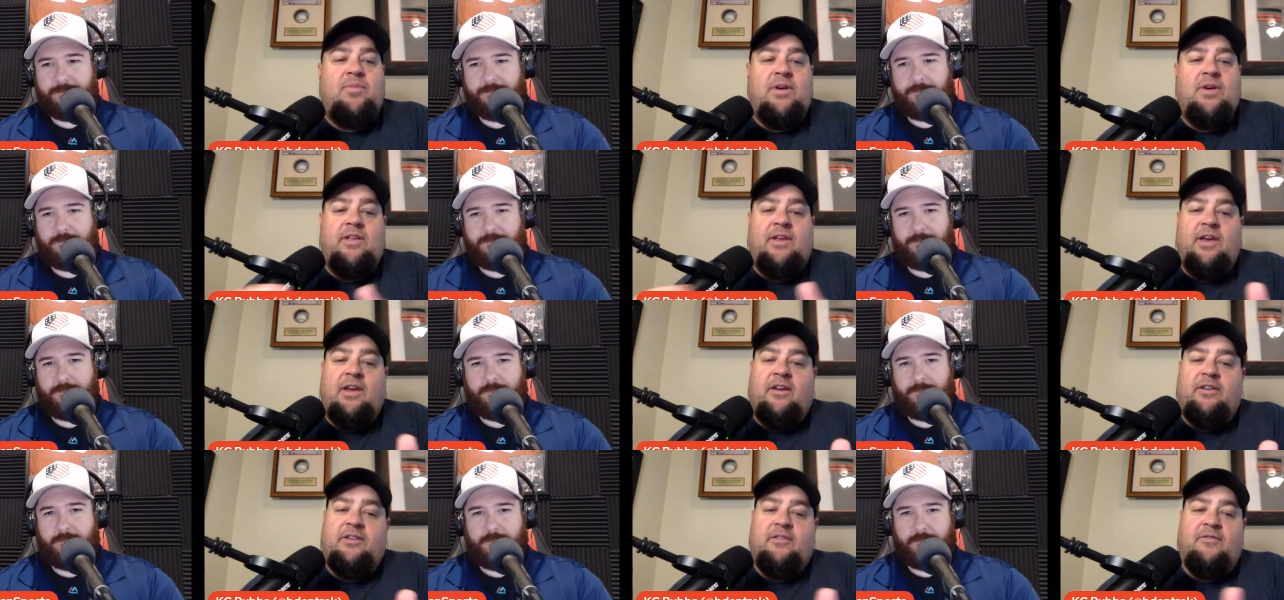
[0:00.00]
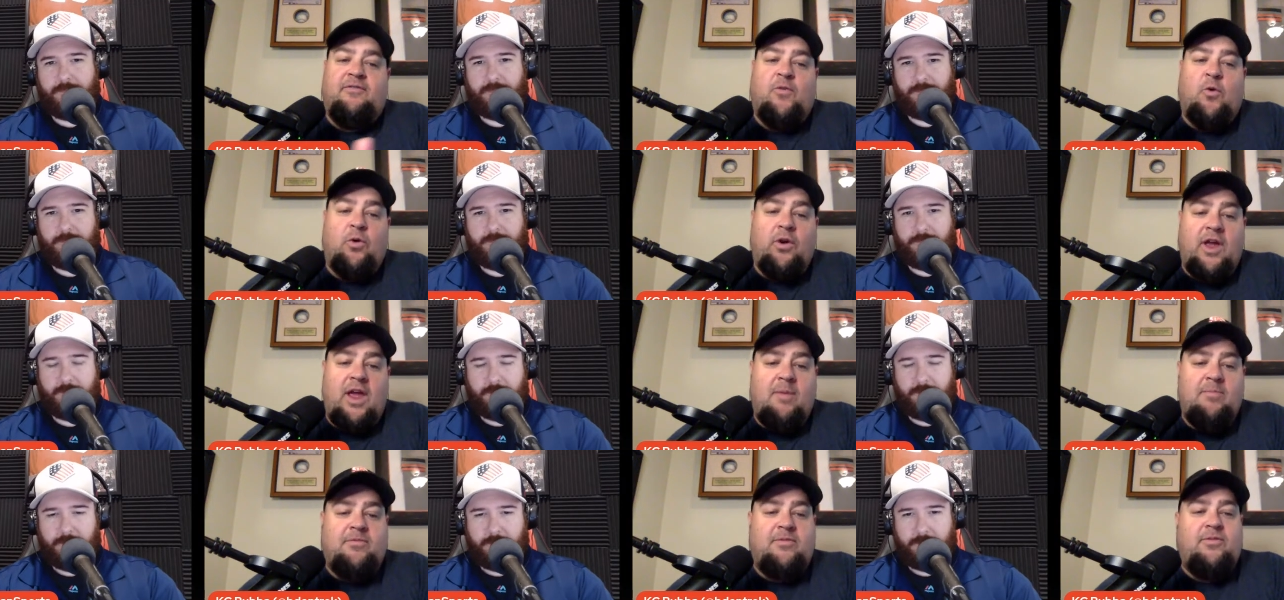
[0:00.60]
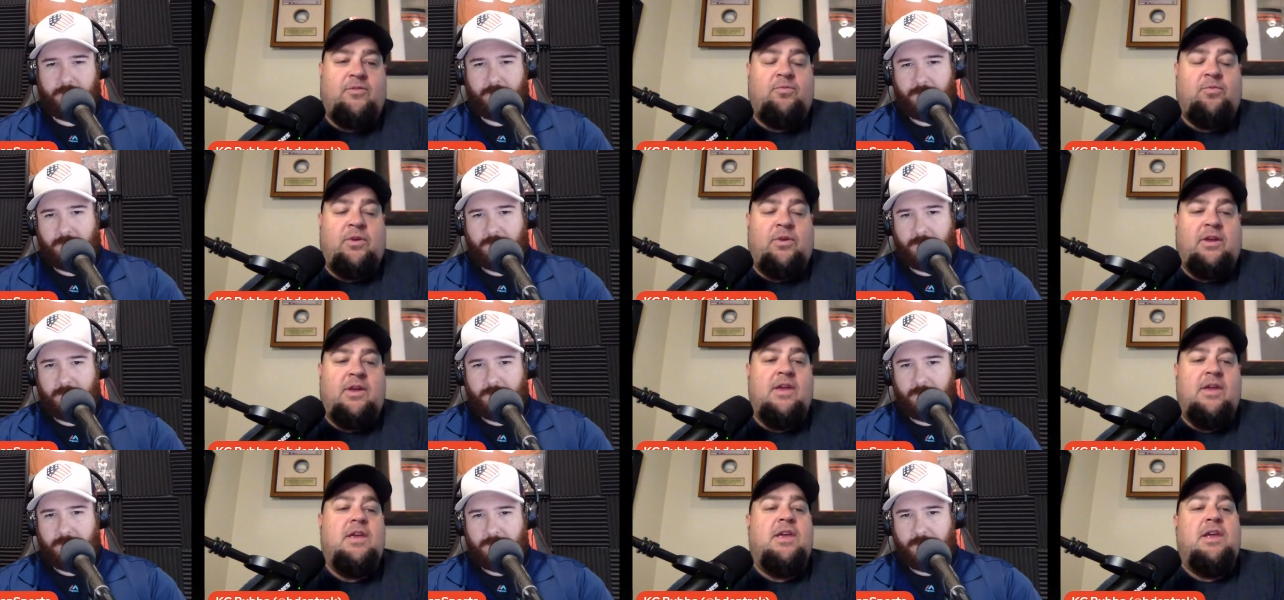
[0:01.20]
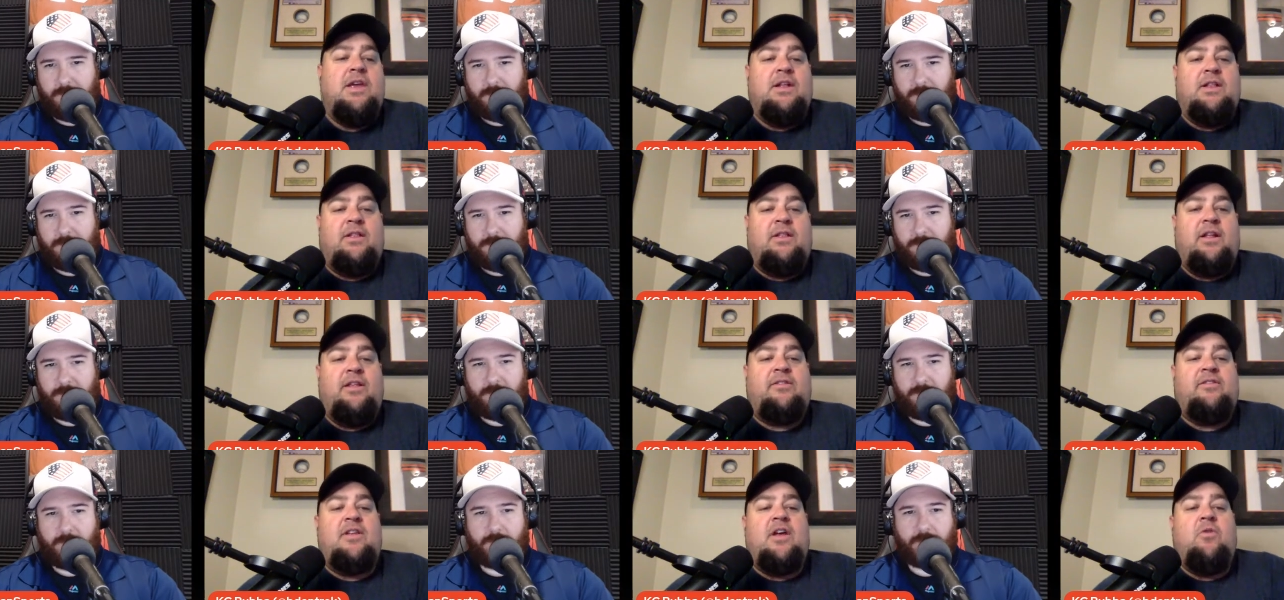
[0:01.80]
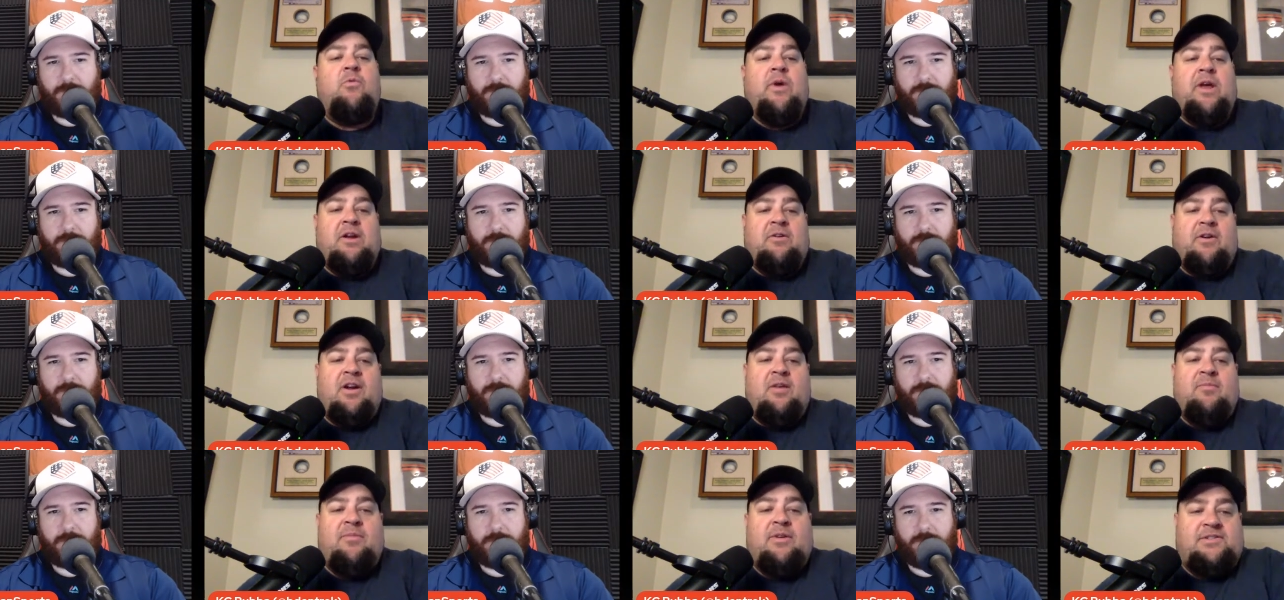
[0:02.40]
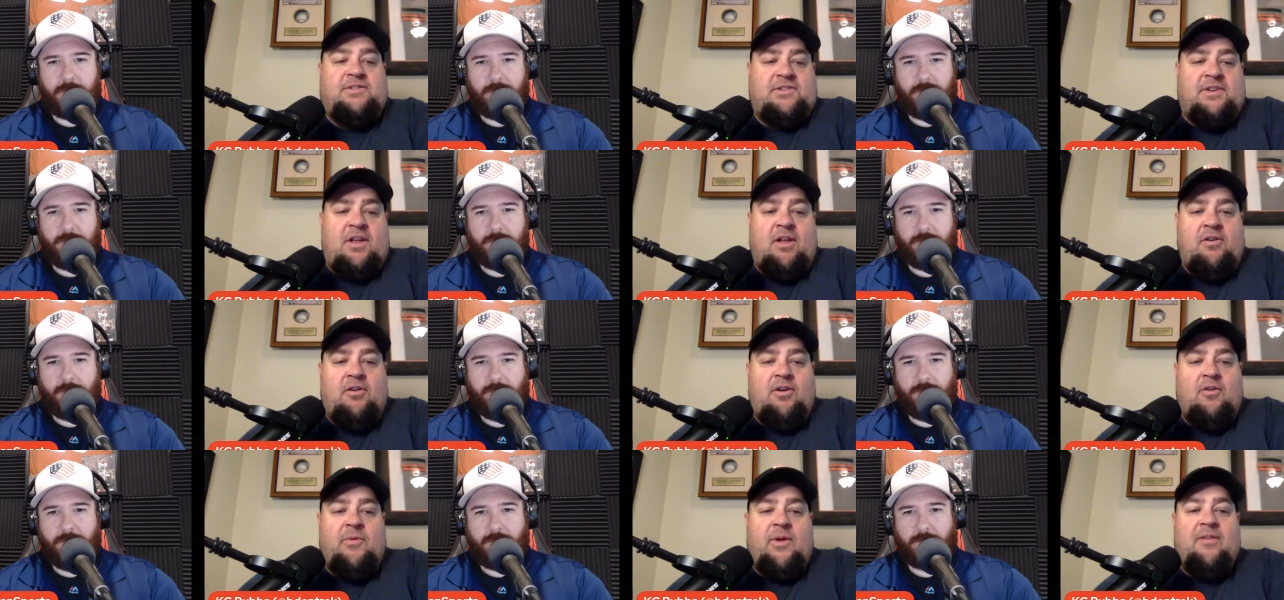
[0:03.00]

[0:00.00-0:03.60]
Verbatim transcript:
Speaker 1: But like you said, four games this week let's not wait around much longer.